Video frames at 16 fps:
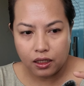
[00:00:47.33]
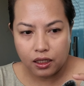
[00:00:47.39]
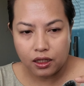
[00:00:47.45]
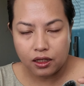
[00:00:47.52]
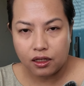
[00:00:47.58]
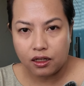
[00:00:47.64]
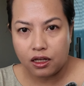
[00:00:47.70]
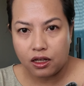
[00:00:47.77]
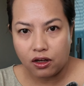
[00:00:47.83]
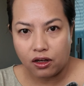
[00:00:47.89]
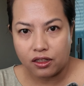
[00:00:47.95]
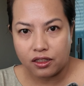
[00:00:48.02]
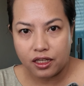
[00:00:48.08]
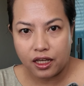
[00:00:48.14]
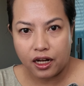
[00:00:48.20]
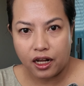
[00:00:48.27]
in the
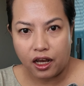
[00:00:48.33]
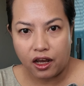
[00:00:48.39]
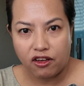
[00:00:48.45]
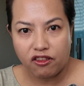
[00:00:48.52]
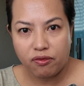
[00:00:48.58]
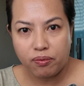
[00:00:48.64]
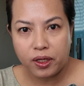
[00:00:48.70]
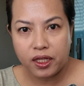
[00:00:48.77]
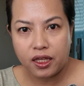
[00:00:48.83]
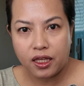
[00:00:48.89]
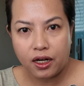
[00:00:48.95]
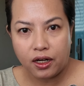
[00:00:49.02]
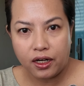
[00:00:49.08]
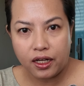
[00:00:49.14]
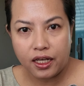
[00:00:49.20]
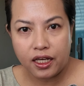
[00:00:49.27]
Nikon ZF, but
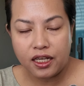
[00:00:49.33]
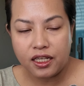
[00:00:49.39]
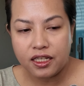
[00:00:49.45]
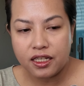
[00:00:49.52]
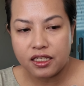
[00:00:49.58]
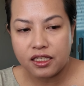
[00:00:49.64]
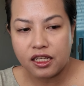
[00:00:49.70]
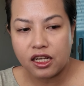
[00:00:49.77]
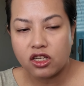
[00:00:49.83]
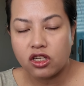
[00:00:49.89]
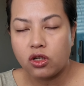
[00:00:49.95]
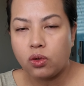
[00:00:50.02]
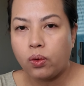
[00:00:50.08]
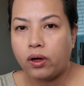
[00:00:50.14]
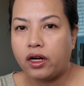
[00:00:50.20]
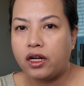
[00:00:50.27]
there is a
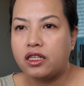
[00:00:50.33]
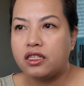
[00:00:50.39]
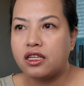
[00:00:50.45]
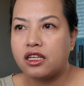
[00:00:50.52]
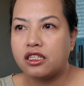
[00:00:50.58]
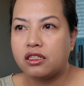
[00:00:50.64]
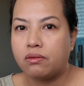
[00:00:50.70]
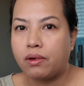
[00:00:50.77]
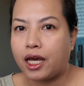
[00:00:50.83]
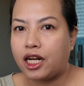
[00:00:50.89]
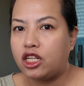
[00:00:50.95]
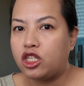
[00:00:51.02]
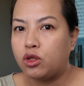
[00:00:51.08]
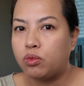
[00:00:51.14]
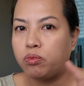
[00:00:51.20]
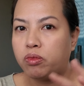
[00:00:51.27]
section where it says
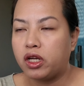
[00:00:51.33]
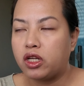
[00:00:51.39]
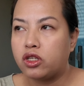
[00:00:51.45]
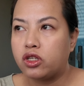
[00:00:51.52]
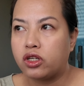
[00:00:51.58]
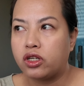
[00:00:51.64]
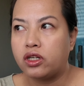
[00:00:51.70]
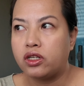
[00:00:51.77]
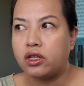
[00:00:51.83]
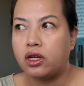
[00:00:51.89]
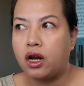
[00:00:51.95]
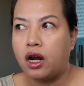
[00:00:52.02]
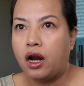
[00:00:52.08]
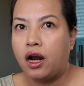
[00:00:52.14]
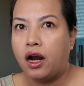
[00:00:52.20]
manage picture